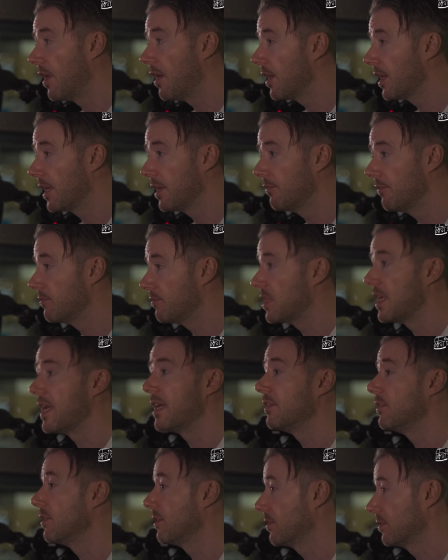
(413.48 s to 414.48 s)
5,
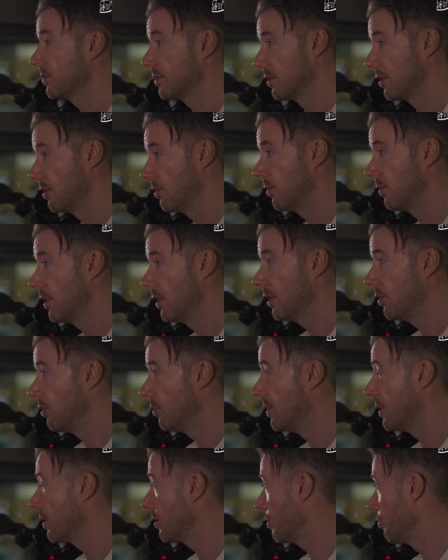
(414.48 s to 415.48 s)
10 years ago, it
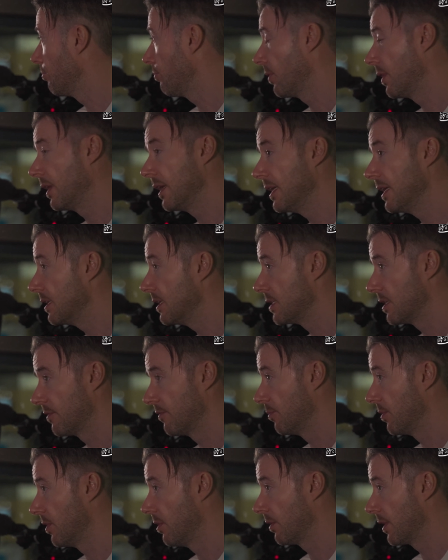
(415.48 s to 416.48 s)
would be a completely
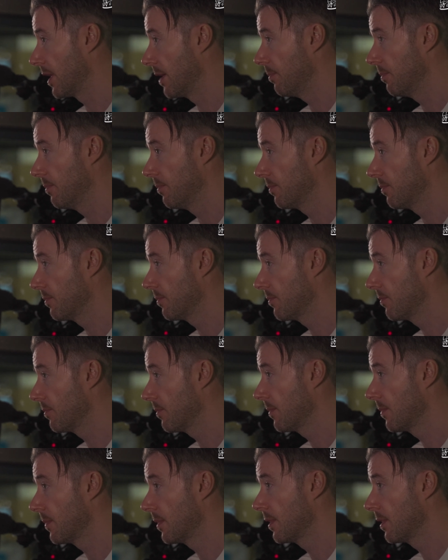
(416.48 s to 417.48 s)
different ballgame.
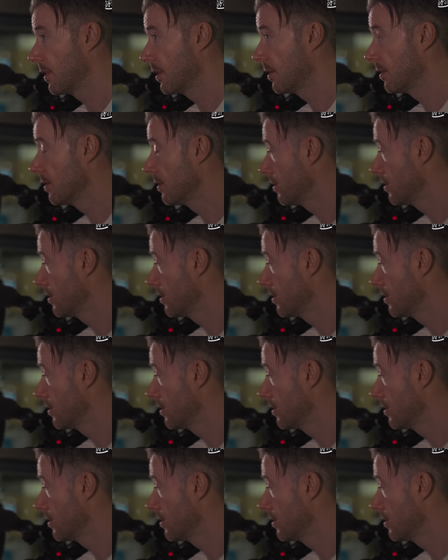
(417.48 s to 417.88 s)
Yeah.